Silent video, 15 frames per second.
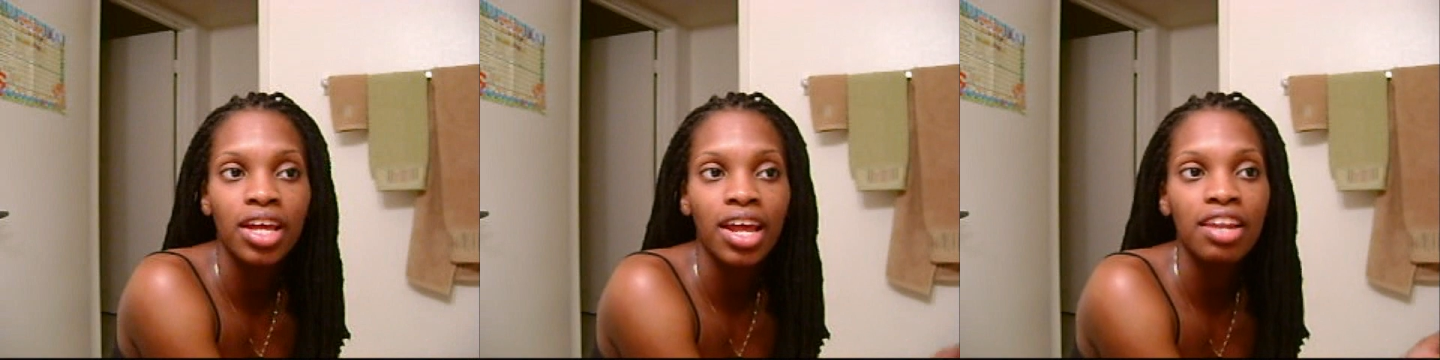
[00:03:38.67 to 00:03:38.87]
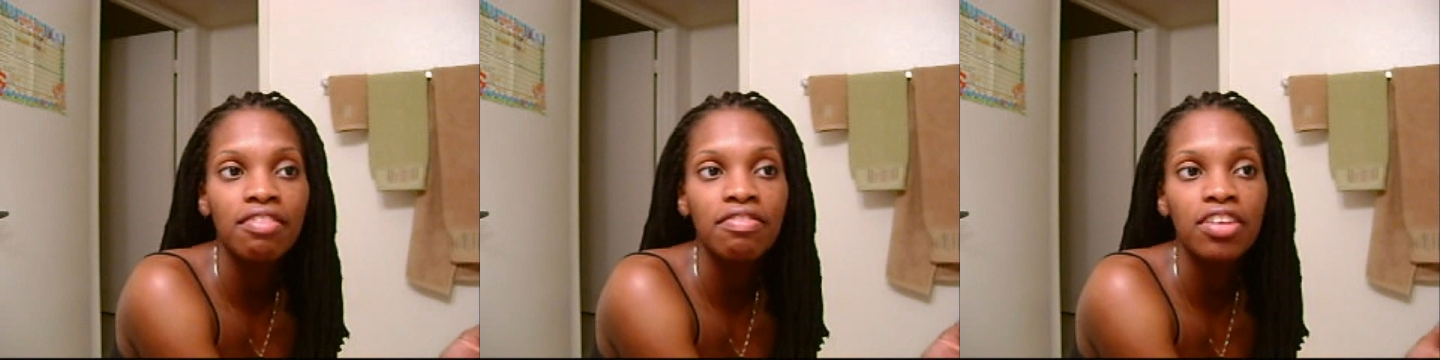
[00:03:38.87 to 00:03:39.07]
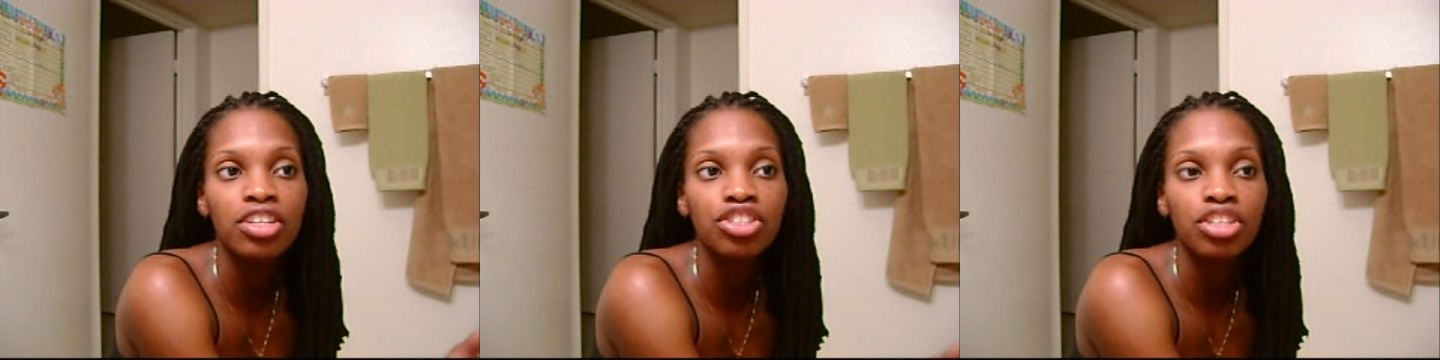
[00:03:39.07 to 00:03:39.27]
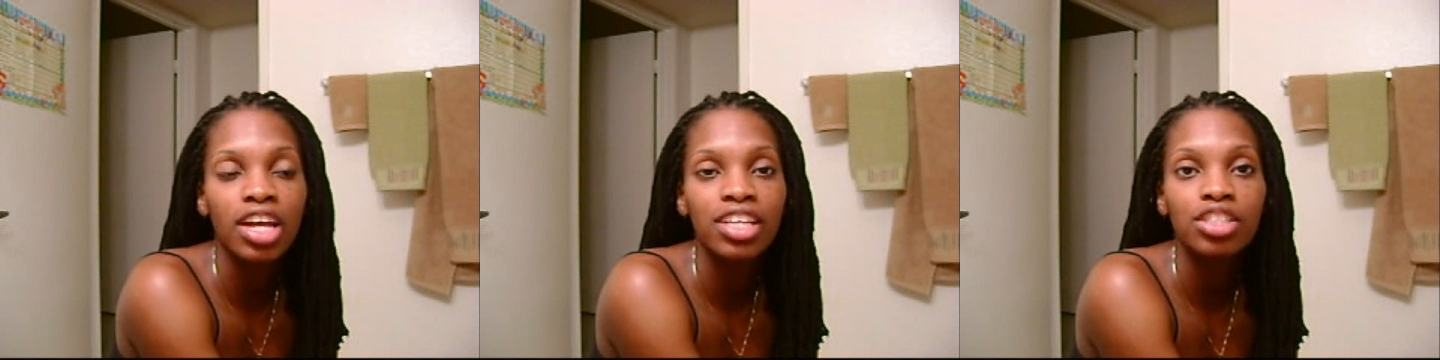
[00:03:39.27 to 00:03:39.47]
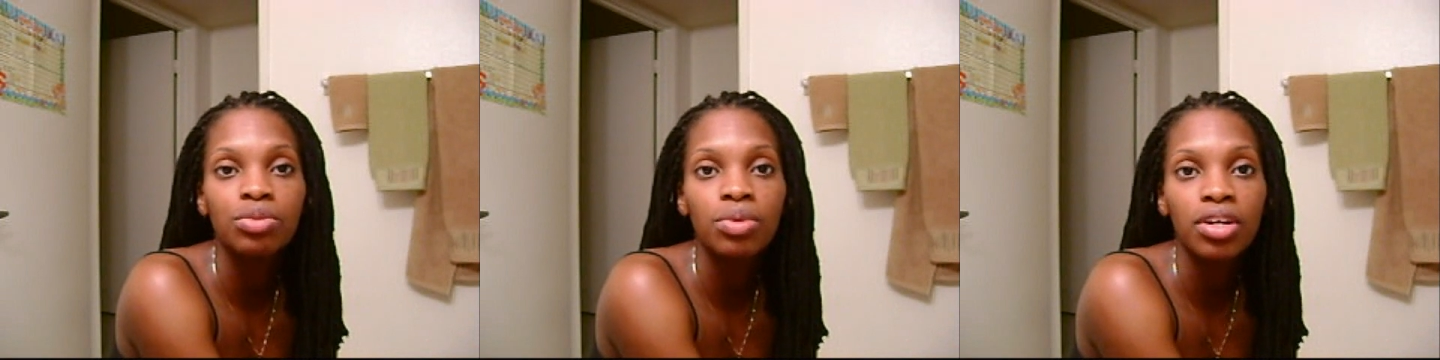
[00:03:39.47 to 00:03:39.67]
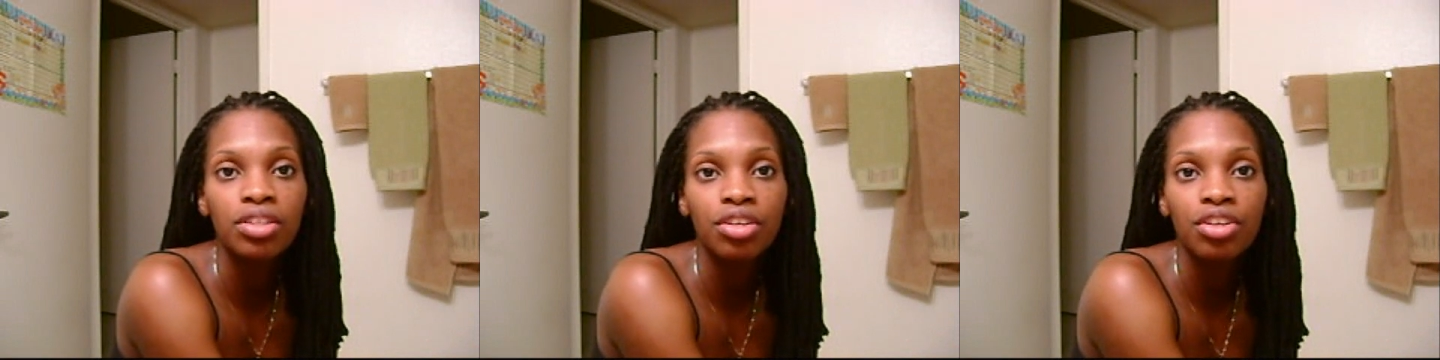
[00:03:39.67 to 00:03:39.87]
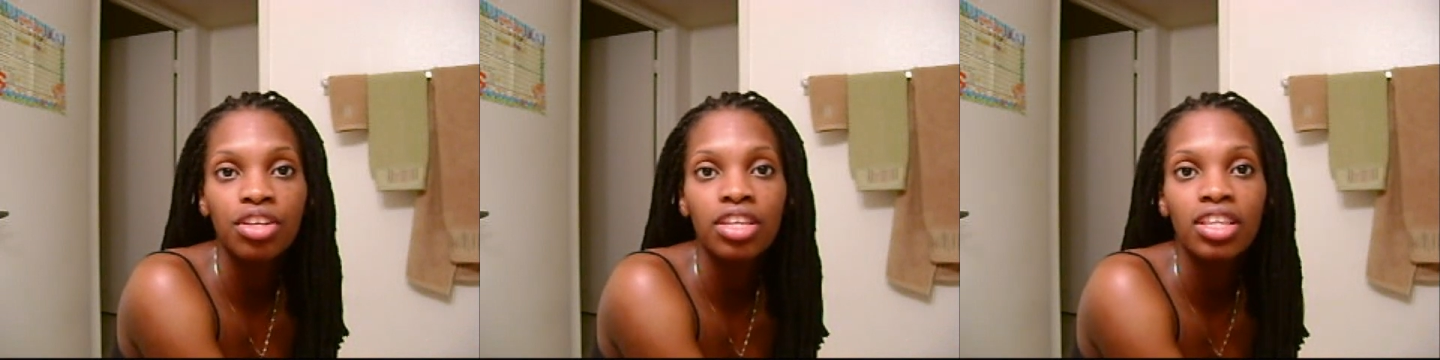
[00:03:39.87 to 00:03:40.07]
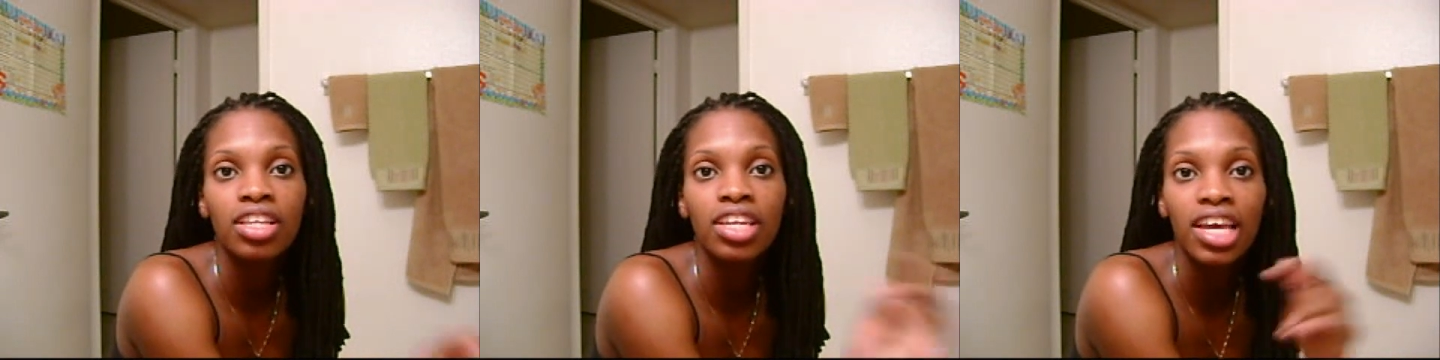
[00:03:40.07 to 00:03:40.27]
and I didn't finish till like
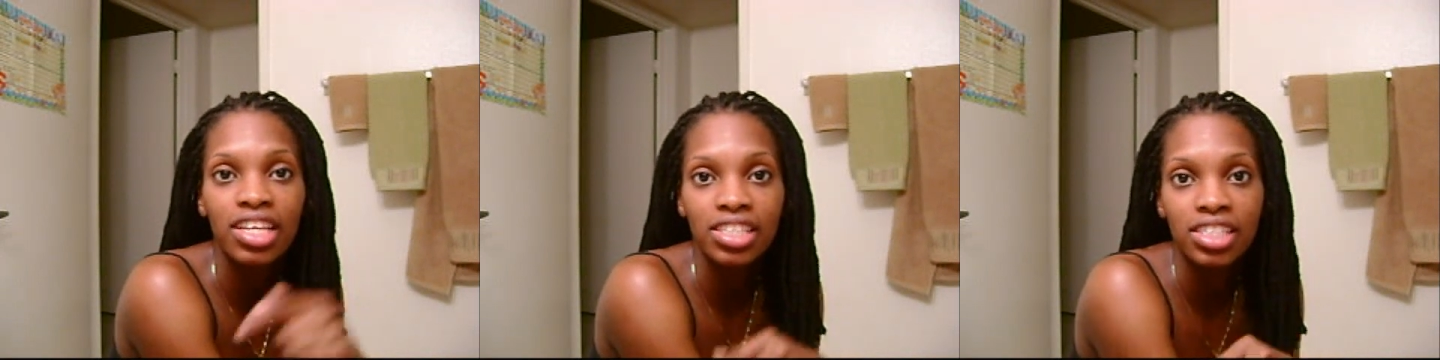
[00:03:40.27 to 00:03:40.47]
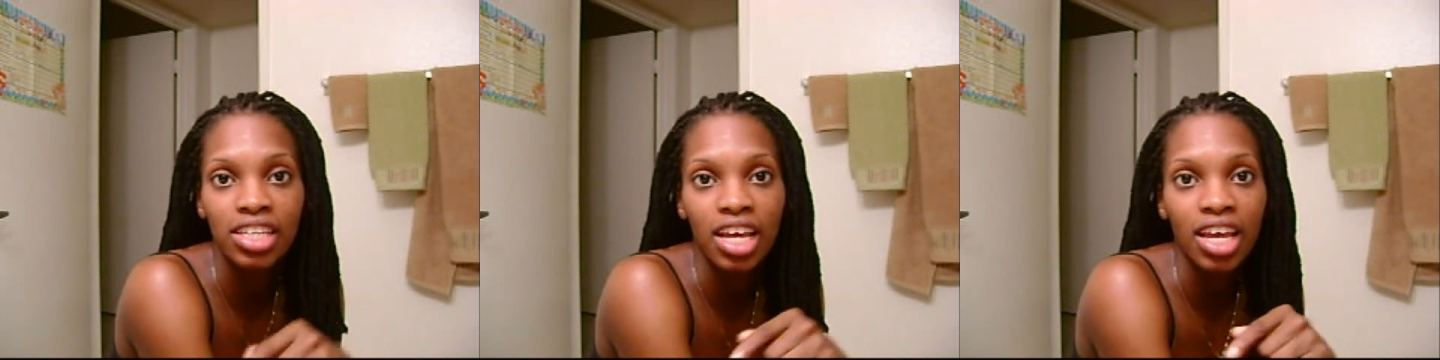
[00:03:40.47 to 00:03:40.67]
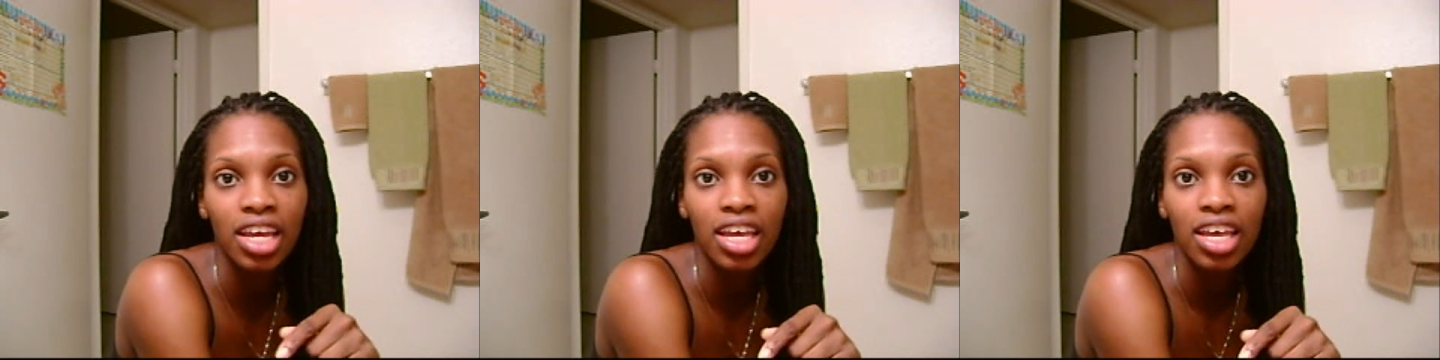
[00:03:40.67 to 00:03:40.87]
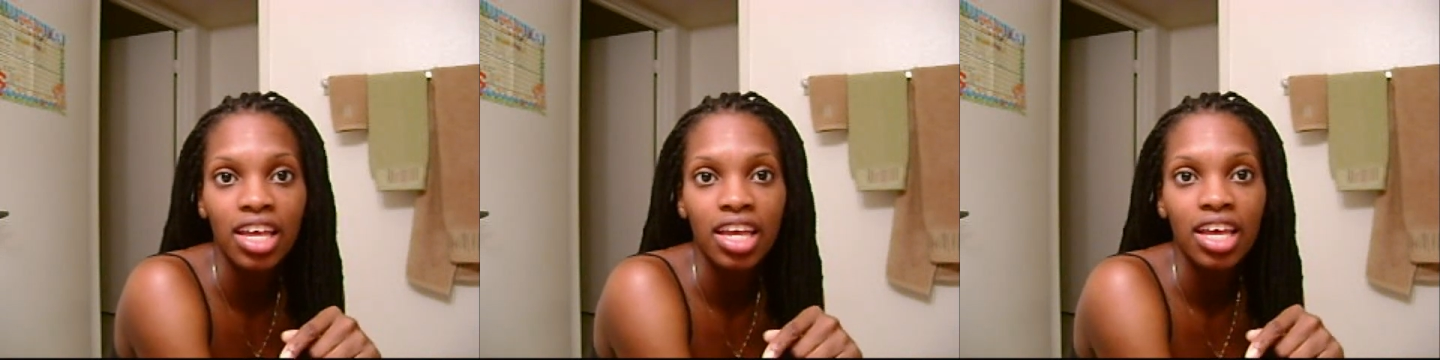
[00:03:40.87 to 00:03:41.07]
12:30 the next day.